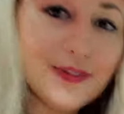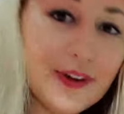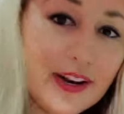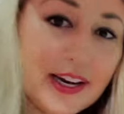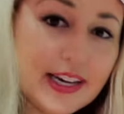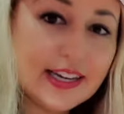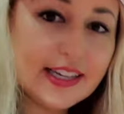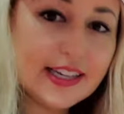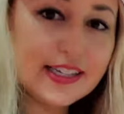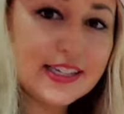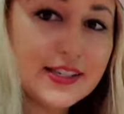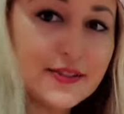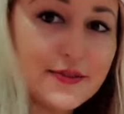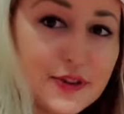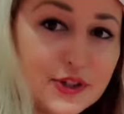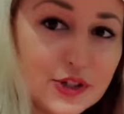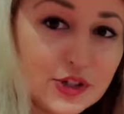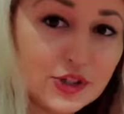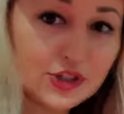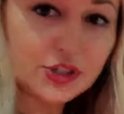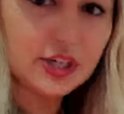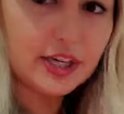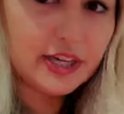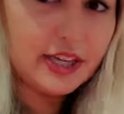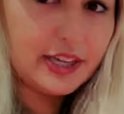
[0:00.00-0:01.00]
funny, because the
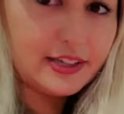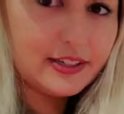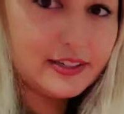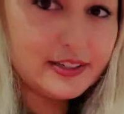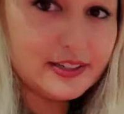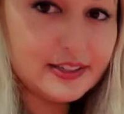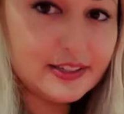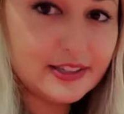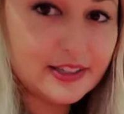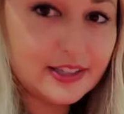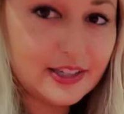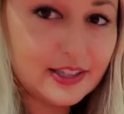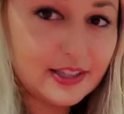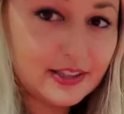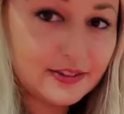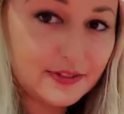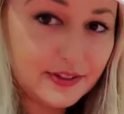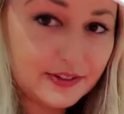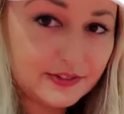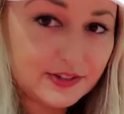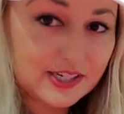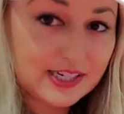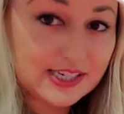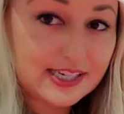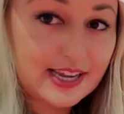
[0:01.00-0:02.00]
first gen, you had the
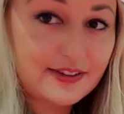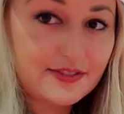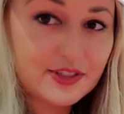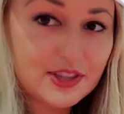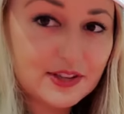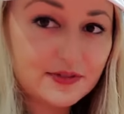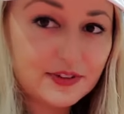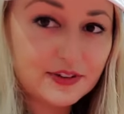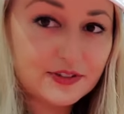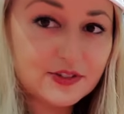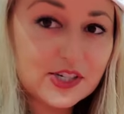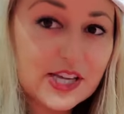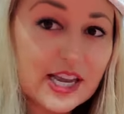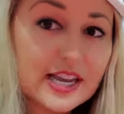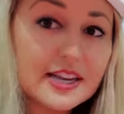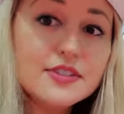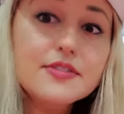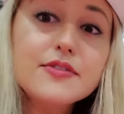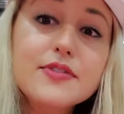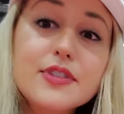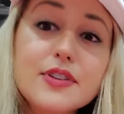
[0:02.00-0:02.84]
57, the 58, and